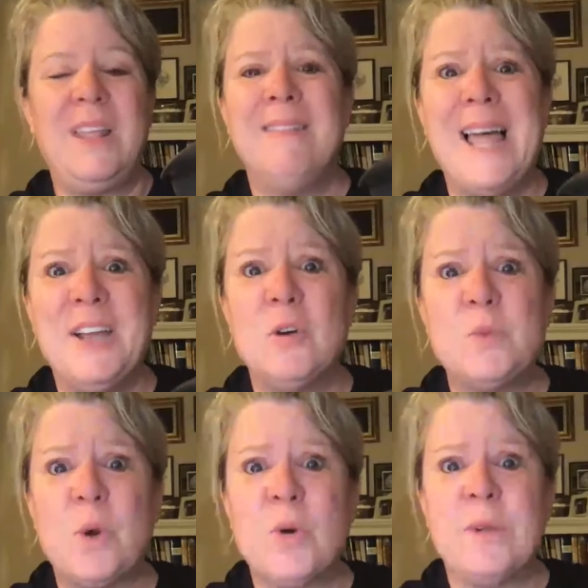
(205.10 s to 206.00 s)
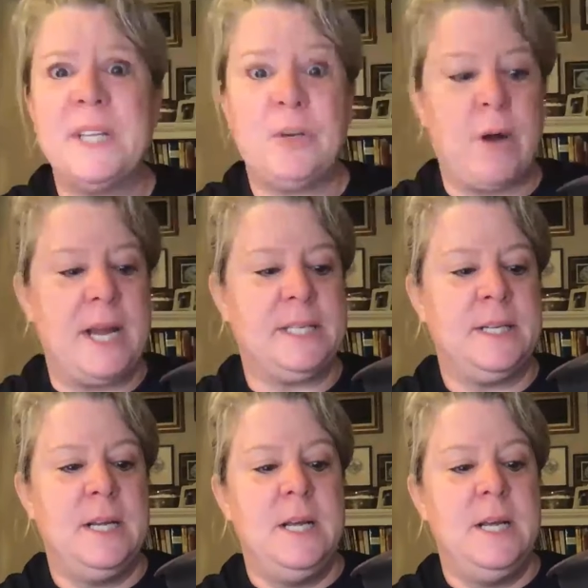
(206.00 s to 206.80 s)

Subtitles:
Legos work really great.